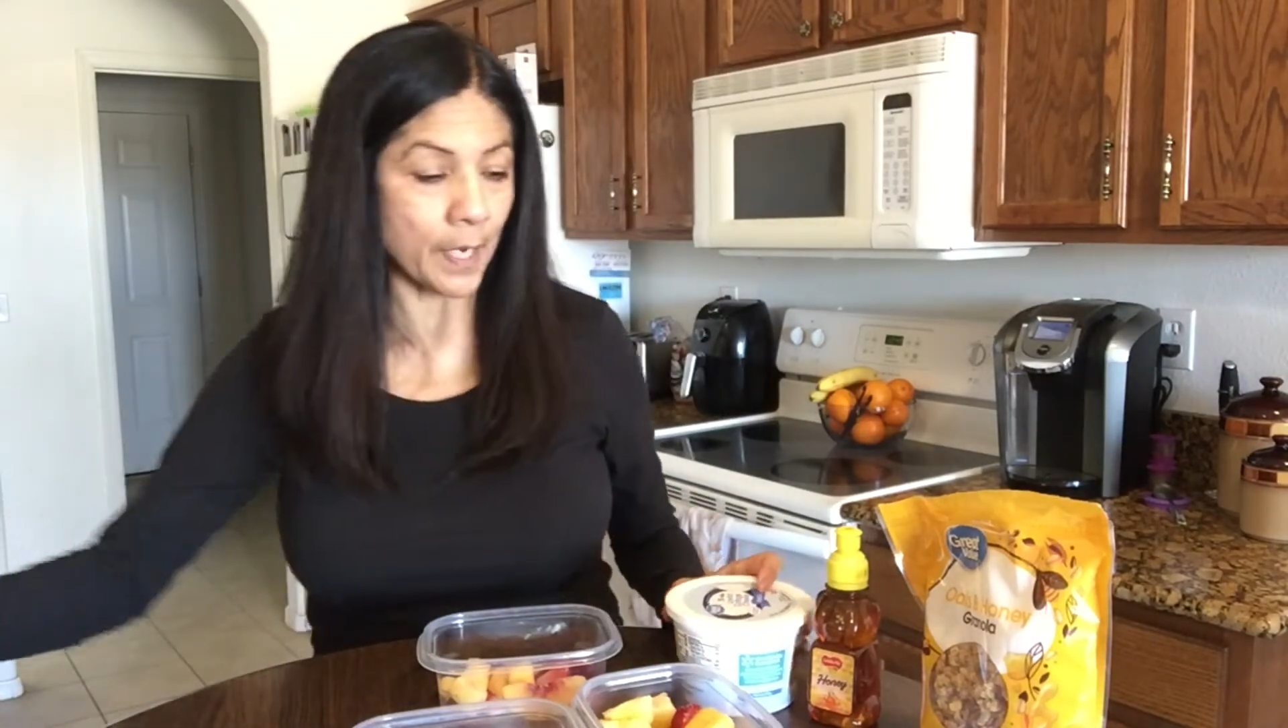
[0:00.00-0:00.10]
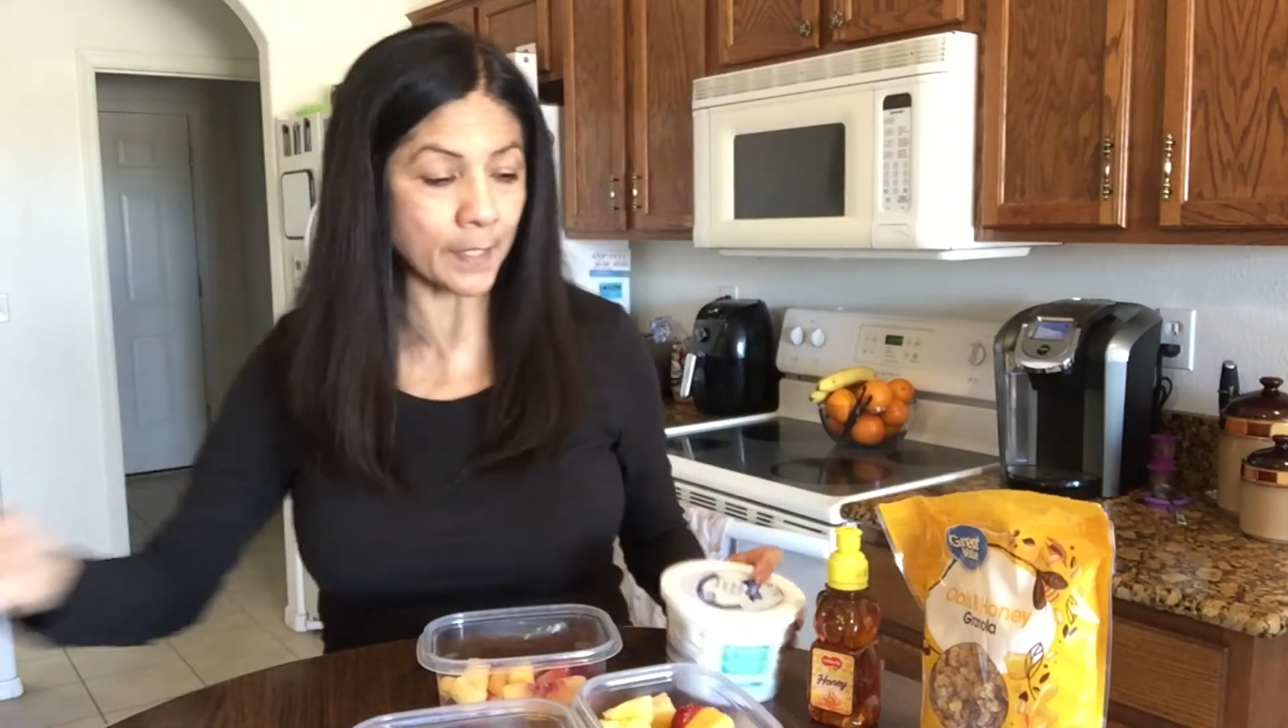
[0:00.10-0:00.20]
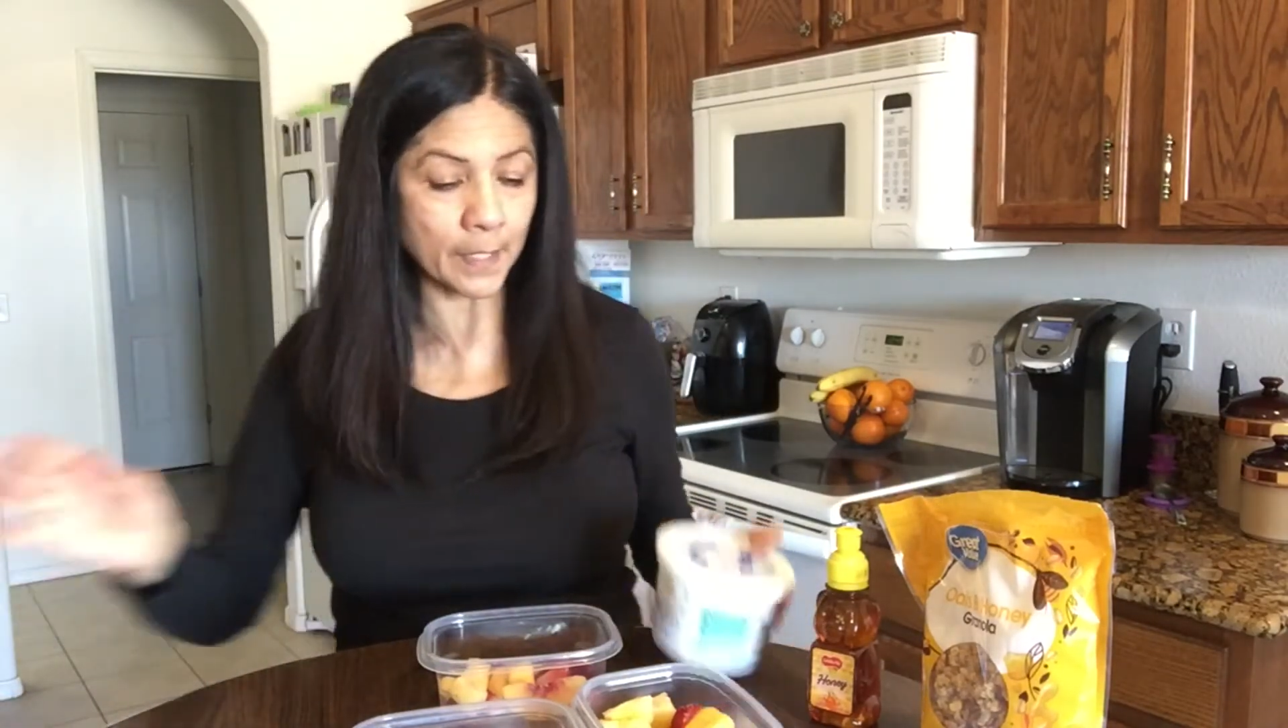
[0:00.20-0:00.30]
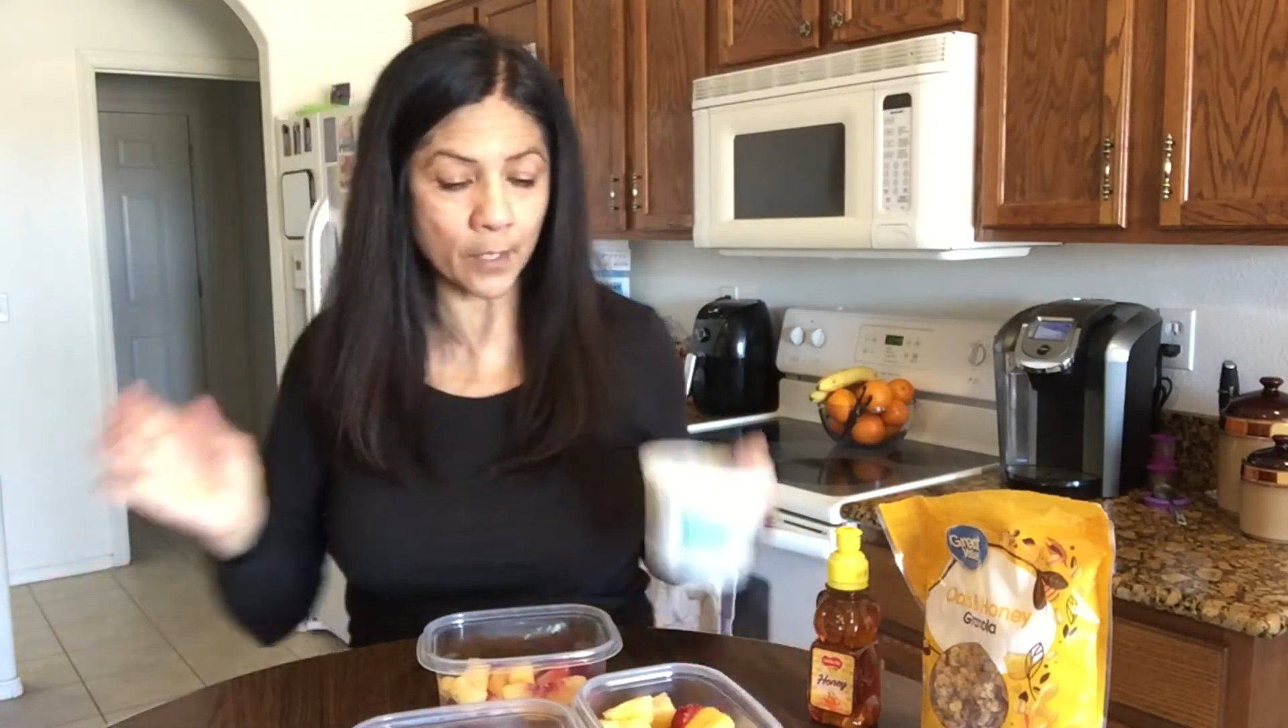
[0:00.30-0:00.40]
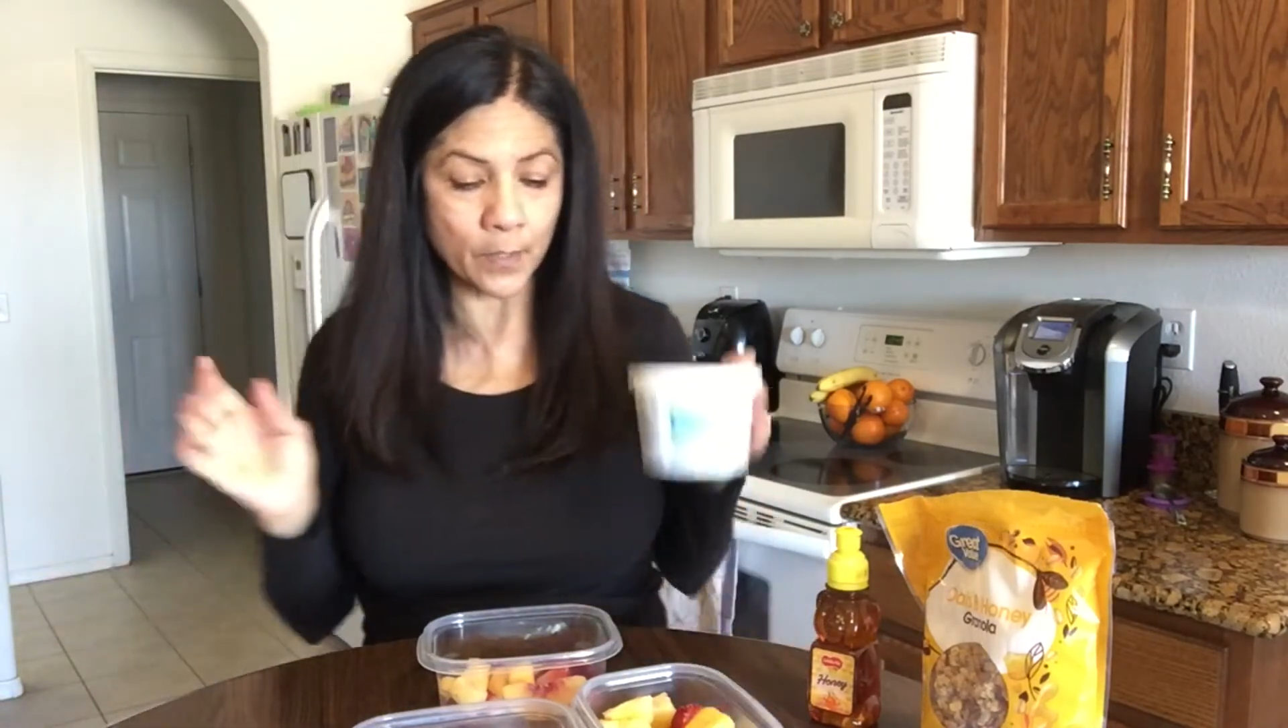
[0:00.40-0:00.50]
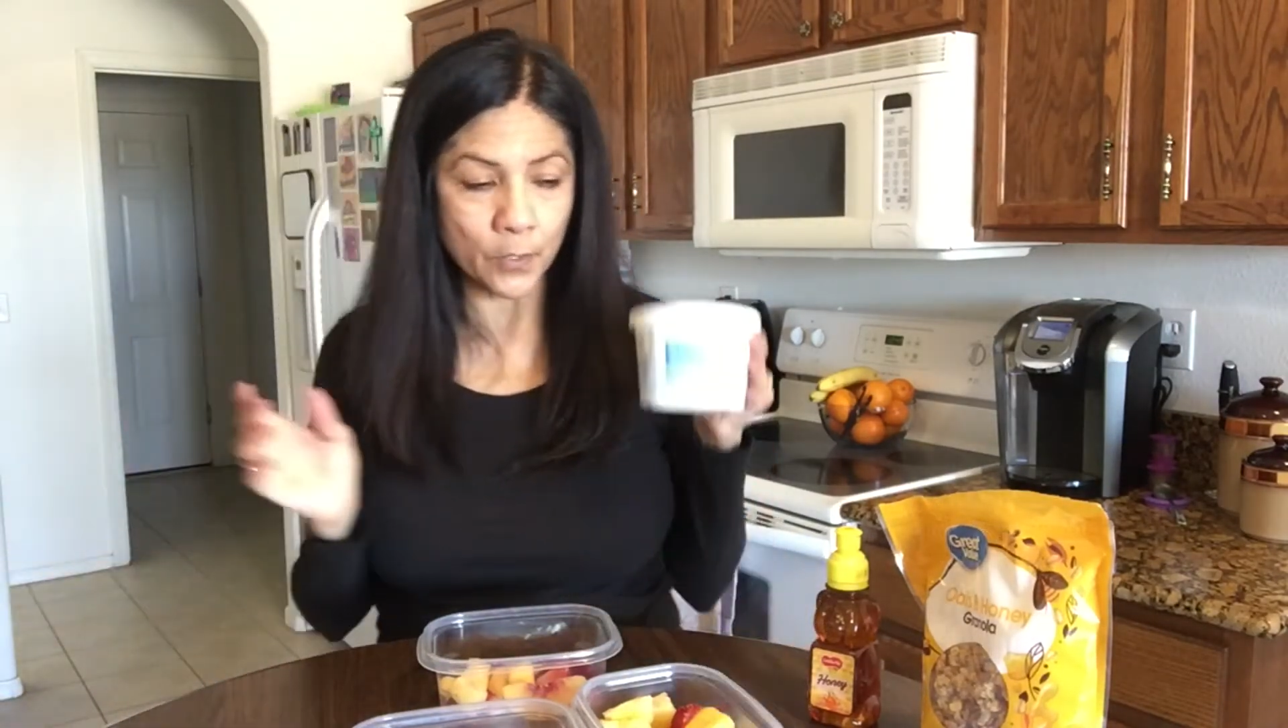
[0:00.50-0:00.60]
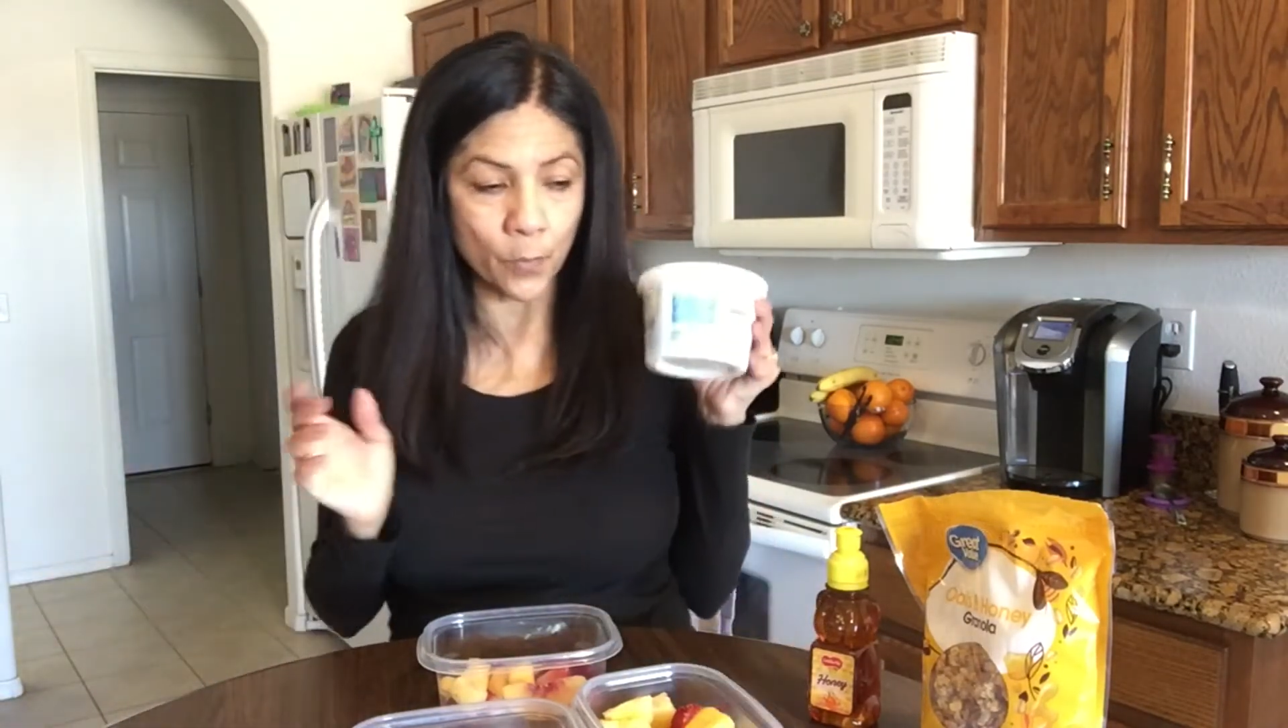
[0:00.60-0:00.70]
next layer is